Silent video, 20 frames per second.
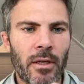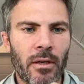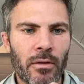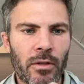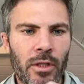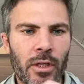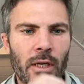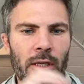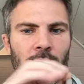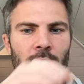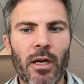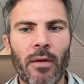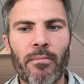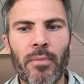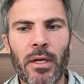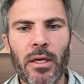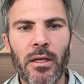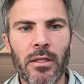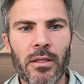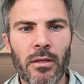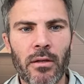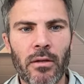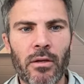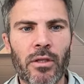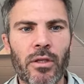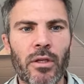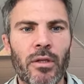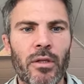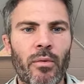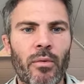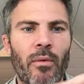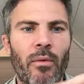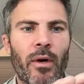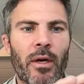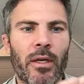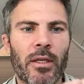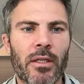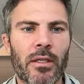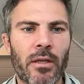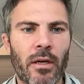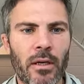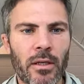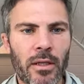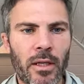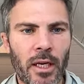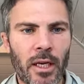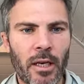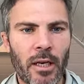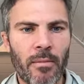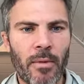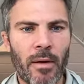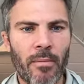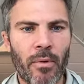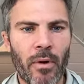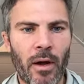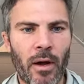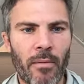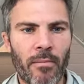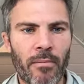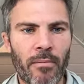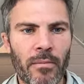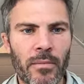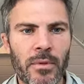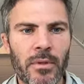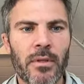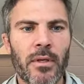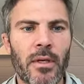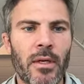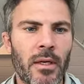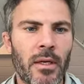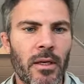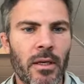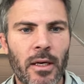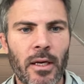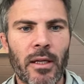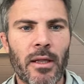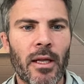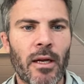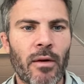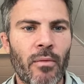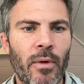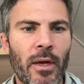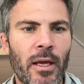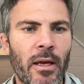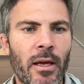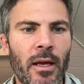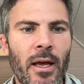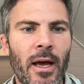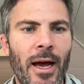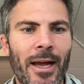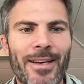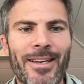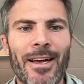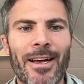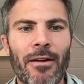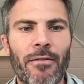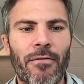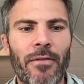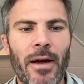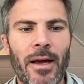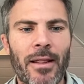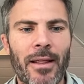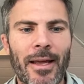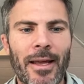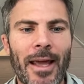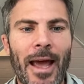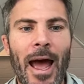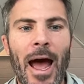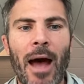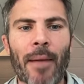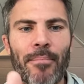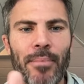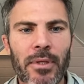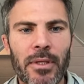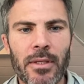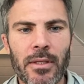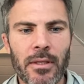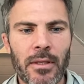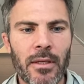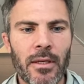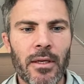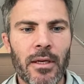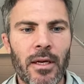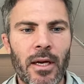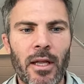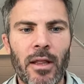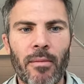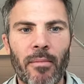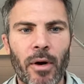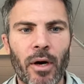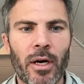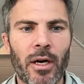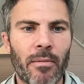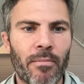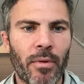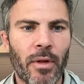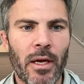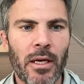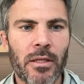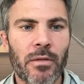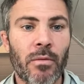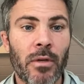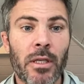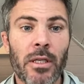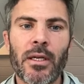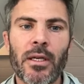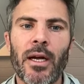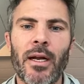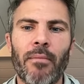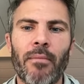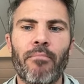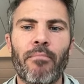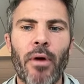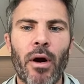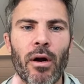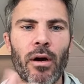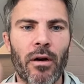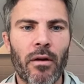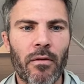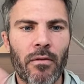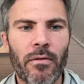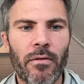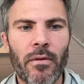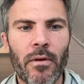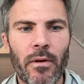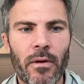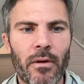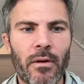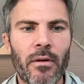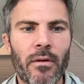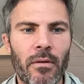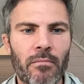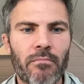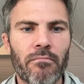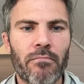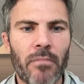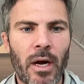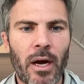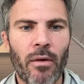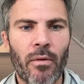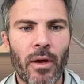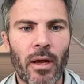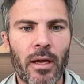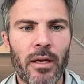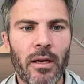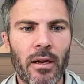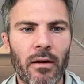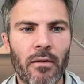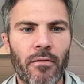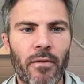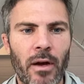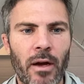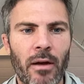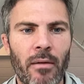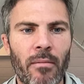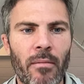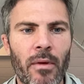just jumping to solutions. We want to start thinking about problems. Again, then we identify the gaps in the marketplace, which is kind of part of how we identify